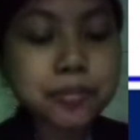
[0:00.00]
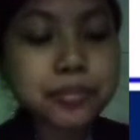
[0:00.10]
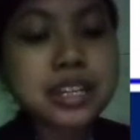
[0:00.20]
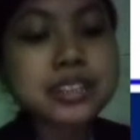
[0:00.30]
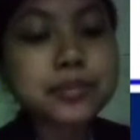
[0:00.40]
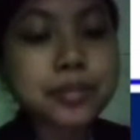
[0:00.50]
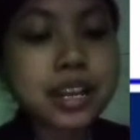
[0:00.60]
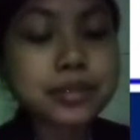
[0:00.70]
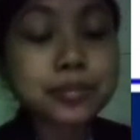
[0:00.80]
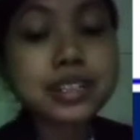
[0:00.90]
plus
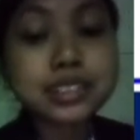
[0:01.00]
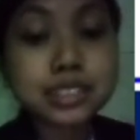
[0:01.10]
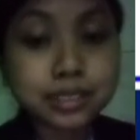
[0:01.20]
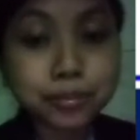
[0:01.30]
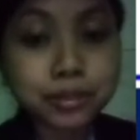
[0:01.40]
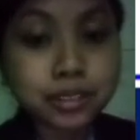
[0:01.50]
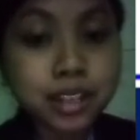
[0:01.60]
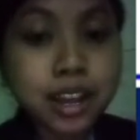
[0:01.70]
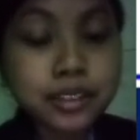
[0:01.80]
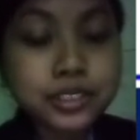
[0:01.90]
past participle.
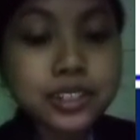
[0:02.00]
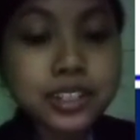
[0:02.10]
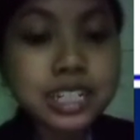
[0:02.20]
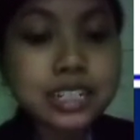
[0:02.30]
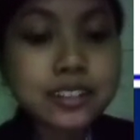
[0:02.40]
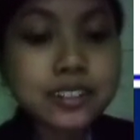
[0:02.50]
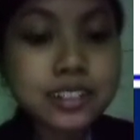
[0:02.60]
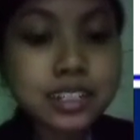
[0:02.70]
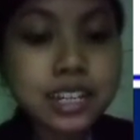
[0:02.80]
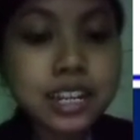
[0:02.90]
So
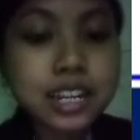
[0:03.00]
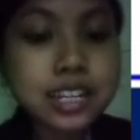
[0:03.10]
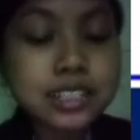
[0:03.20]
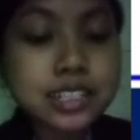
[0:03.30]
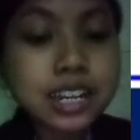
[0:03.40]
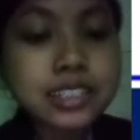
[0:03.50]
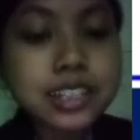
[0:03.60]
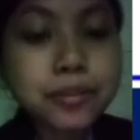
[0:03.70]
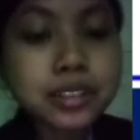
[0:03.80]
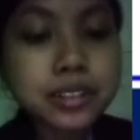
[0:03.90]
here is the
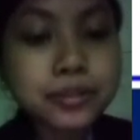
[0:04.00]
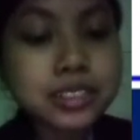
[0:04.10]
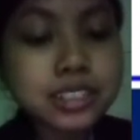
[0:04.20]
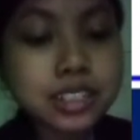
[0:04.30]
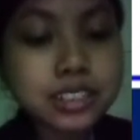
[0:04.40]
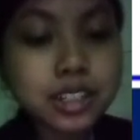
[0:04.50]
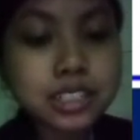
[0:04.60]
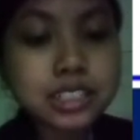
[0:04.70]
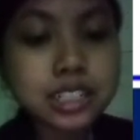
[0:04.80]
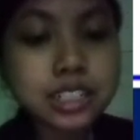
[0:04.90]
example of the third
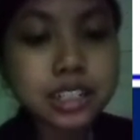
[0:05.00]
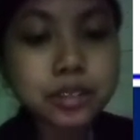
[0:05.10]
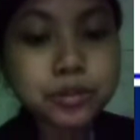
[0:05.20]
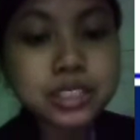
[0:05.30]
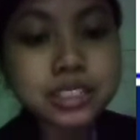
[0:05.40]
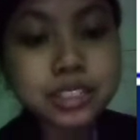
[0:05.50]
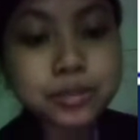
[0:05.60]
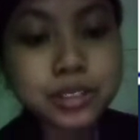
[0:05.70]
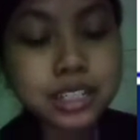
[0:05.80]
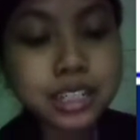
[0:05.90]
conditional, which is
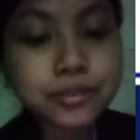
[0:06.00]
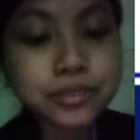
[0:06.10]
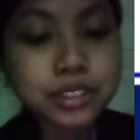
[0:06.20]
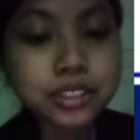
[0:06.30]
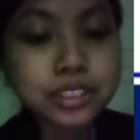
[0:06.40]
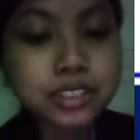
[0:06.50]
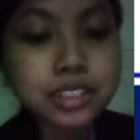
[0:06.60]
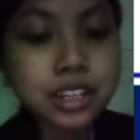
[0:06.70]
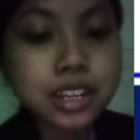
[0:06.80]
for the if clause.